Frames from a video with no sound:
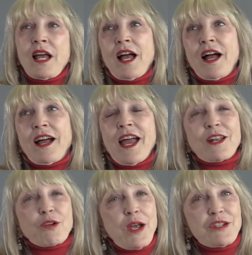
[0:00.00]
had
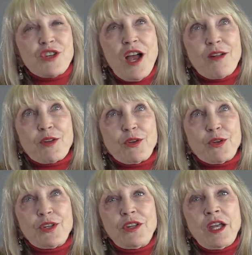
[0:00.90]
a great
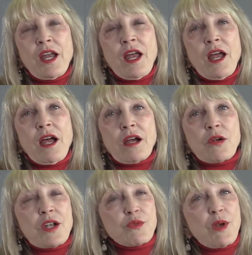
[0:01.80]
childhood,
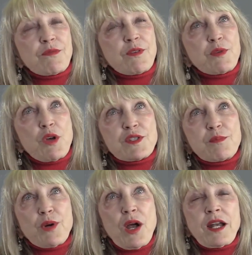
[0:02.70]
graduated from Dawson
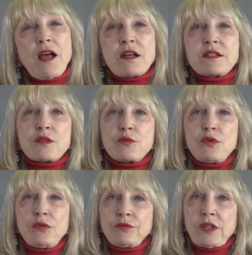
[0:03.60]
Bryan High
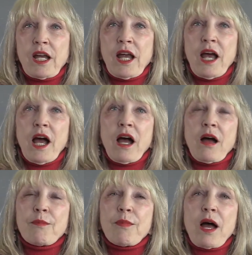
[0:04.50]
School.
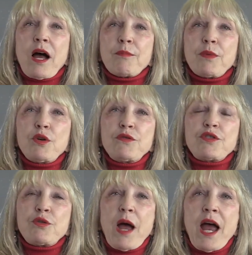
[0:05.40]
I moved
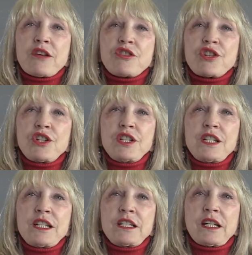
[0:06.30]
to
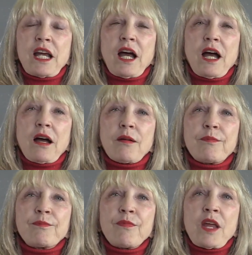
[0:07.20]
Ashland
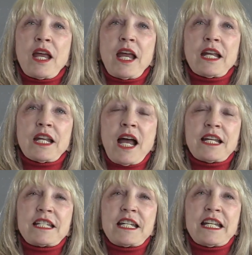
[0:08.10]
in
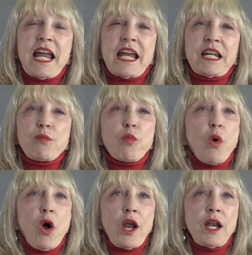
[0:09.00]

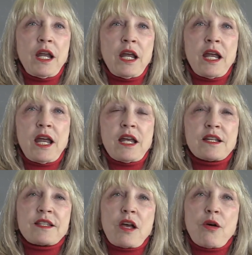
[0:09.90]
1981.
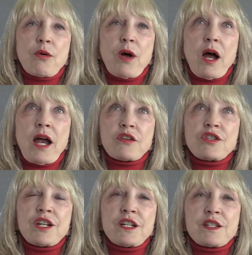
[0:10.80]
So
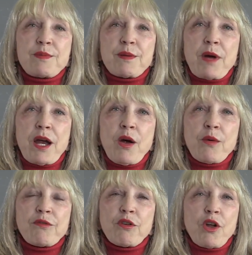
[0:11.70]
Ashland has been my
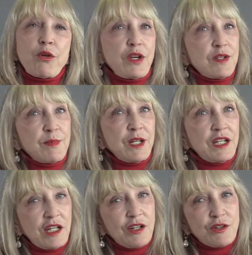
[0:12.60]
home for these many
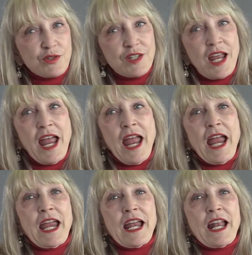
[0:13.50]
years,
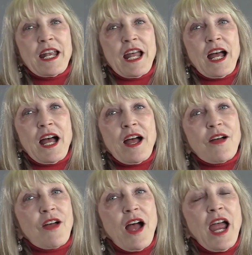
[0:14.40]
and
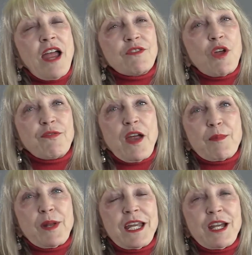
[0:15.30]
I have no
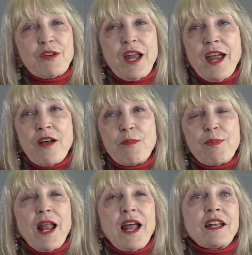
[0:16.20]
family here now,
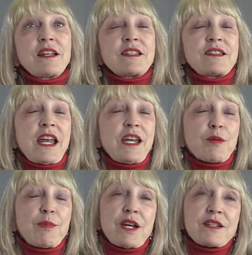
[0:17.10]
but I stay
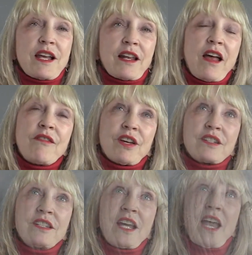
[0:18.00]
here because I love it.